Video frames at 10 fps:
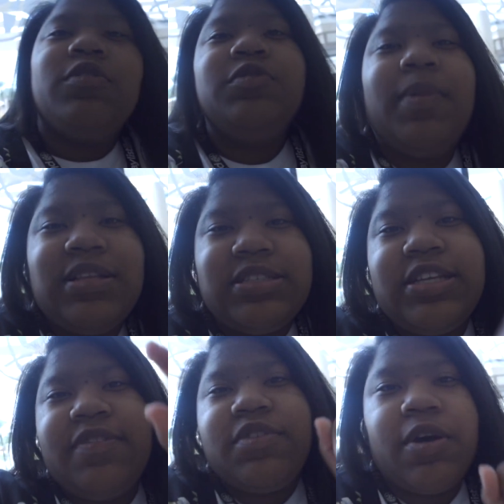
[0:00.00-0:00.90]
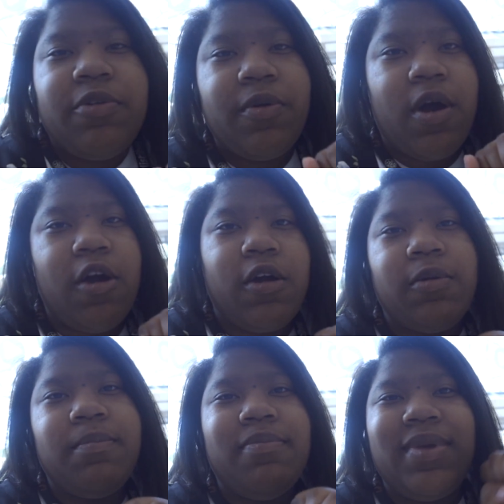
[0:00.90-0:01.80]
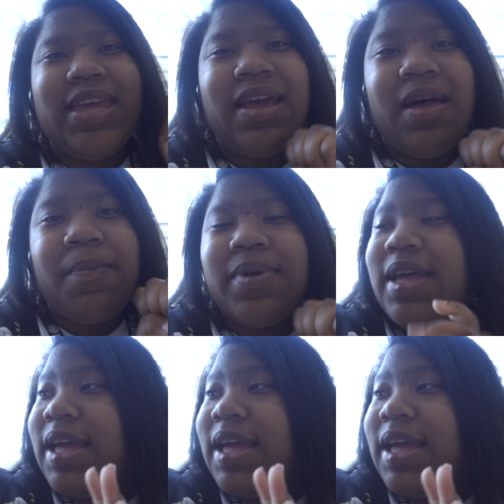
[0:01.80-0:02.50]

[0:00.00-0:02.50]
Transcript: We're just about to leave to go to our meetup.